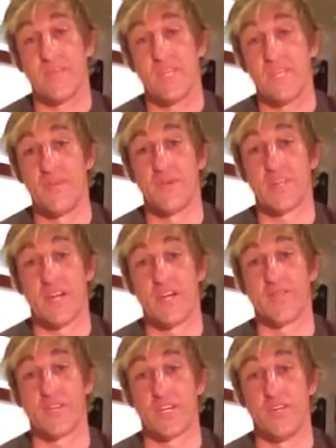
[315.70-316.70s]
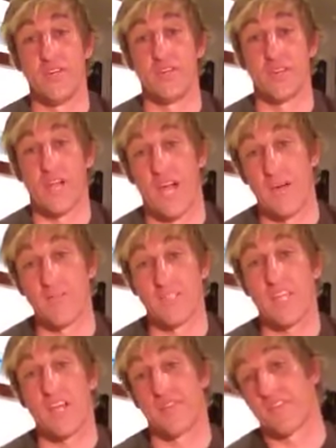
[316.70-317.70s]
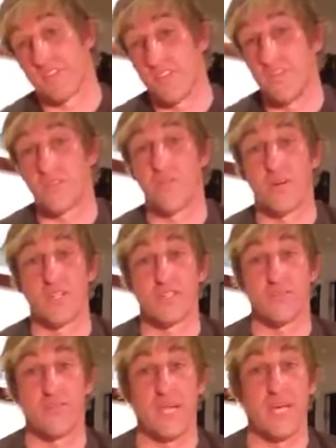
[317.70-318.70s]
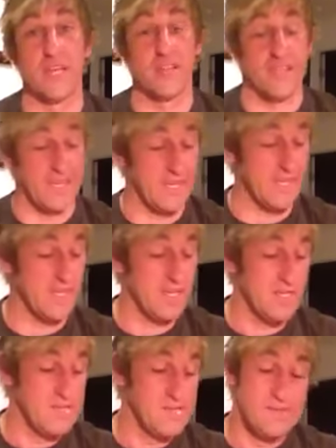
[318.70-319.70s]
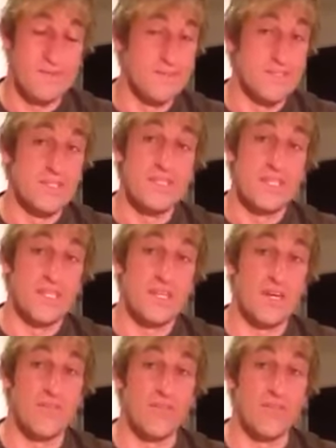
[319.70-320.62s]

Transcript: you were kind of a kook. I was kind of a kook once, man. Like, you know,